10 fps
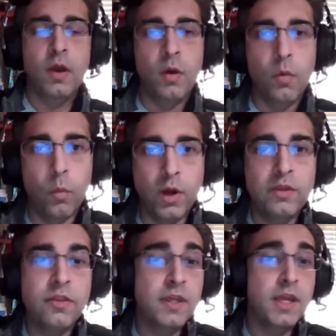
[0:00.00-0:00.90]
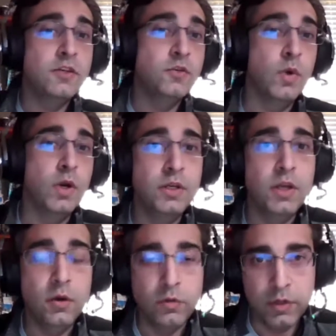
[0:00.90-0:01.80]
One thing I do want to
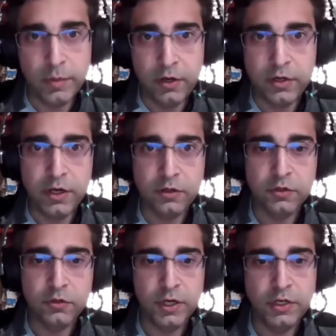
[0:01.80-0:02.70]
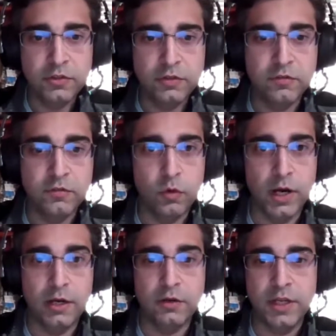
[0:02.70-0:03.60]
note about character creation for
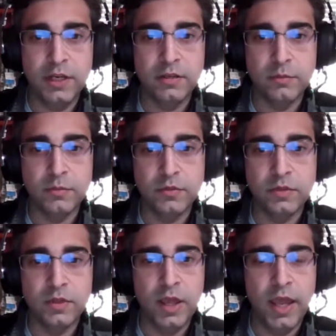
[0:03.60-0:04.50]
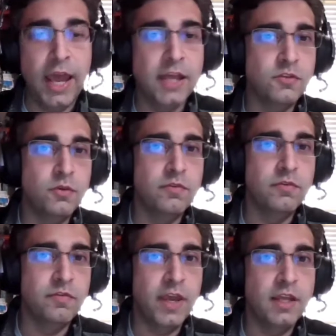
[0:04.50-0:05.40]
Iron Kingdoms, as you
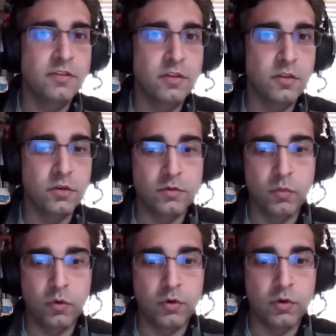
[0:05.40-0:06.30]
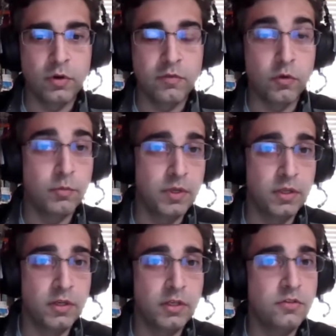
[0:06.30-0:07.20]
advance and learn more of your
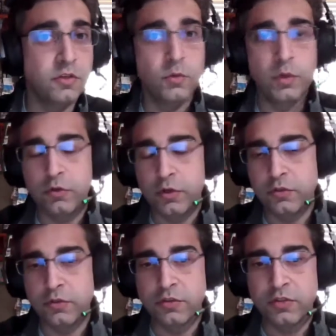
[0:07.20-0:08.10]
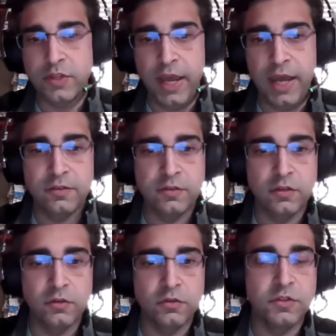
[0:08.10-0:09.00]
abilities and you increase your stats
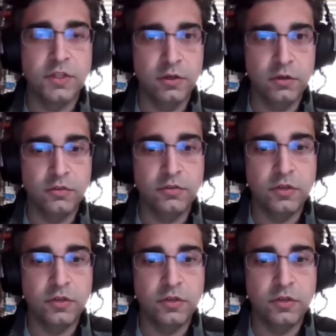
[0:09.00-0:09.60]
and your skills,